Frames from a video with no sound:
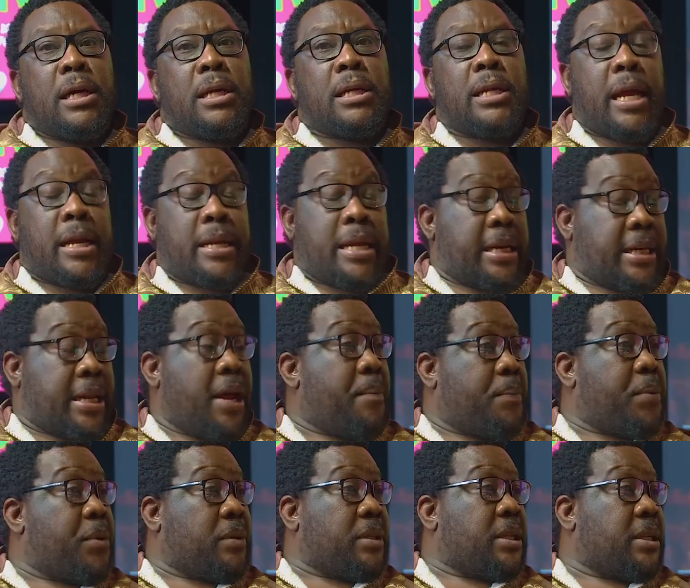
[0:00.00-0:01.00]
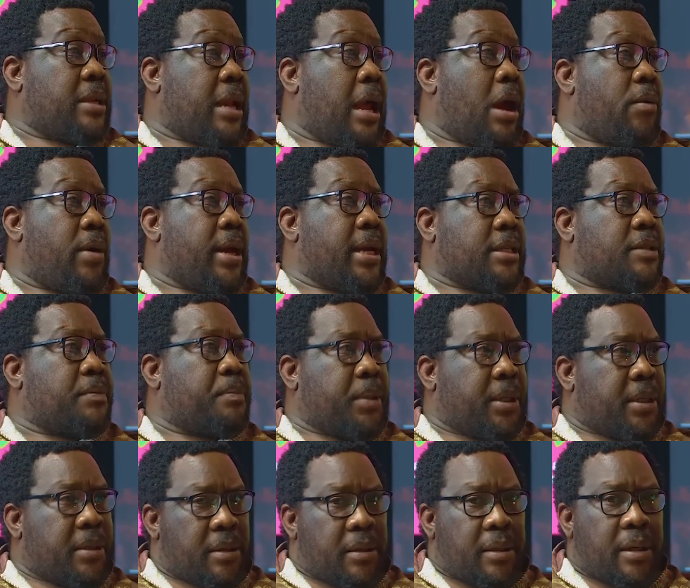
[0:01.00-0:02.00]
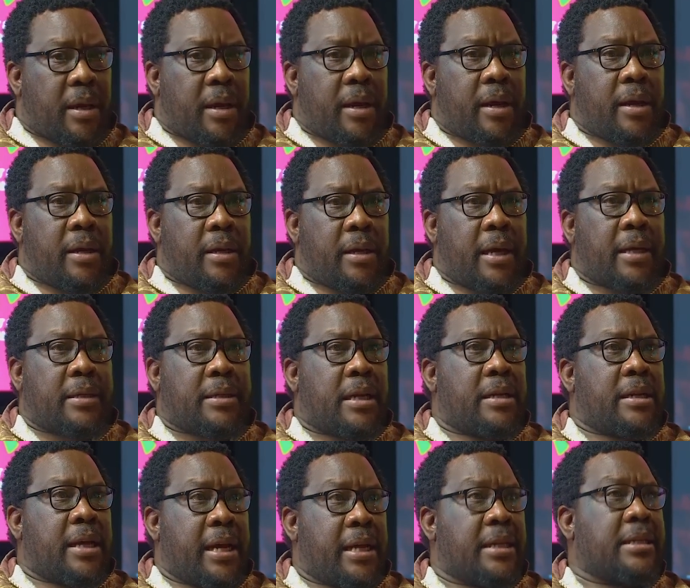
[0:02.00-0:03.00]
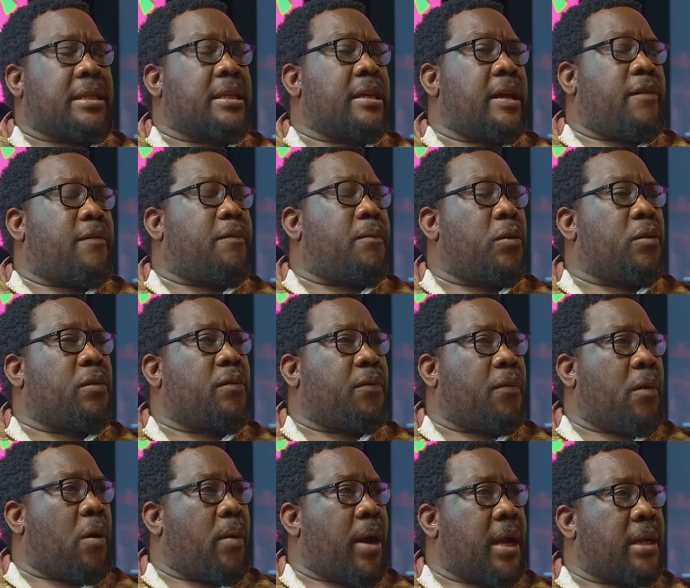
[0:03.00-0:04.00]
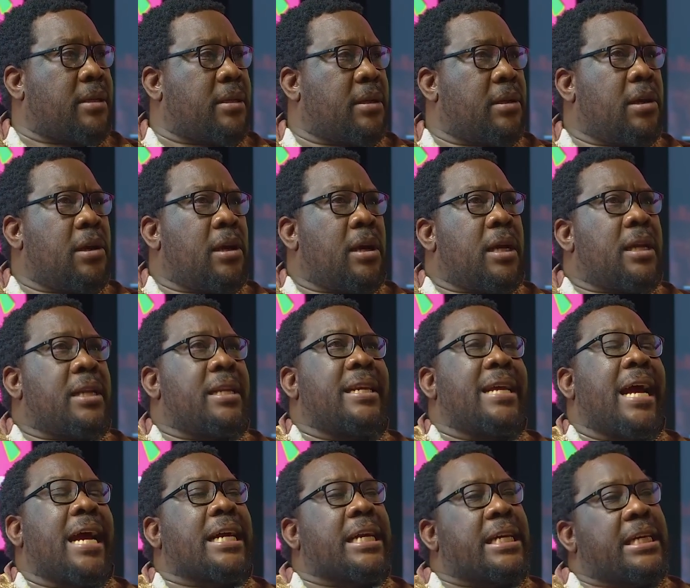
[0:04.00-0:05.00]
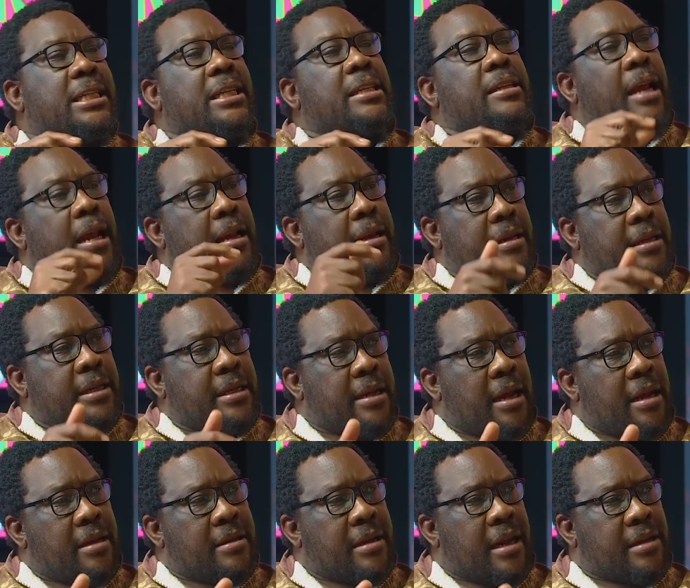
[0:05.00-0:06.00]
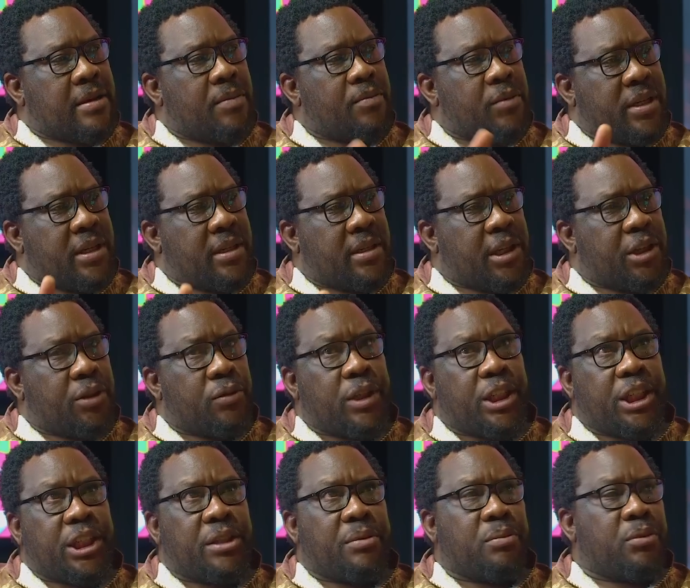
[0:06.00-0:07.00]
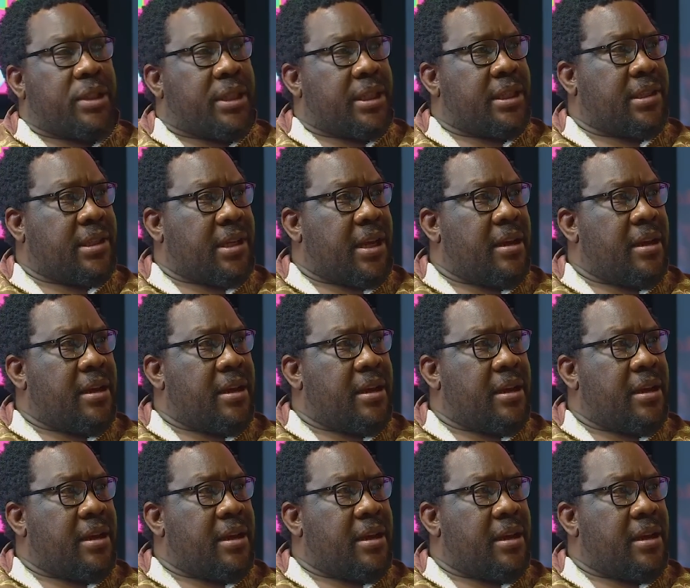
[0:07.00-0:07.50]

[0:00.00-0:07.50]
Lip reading: The deputy now has been elected. ANC have put forward their regional leader, Eugene Modise.